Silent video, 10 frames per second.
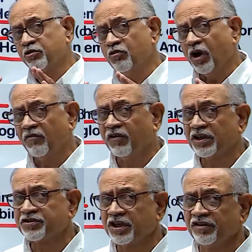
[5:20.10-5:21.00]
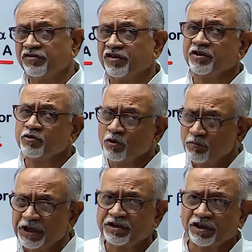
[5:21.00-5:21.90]
alpha chains and 2
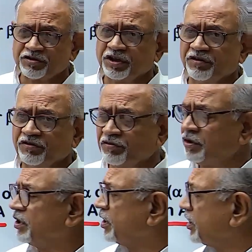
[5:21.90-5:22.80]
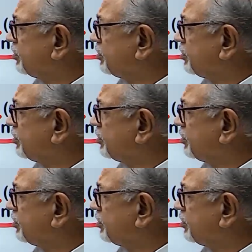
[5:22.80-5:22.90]
beta chains, it is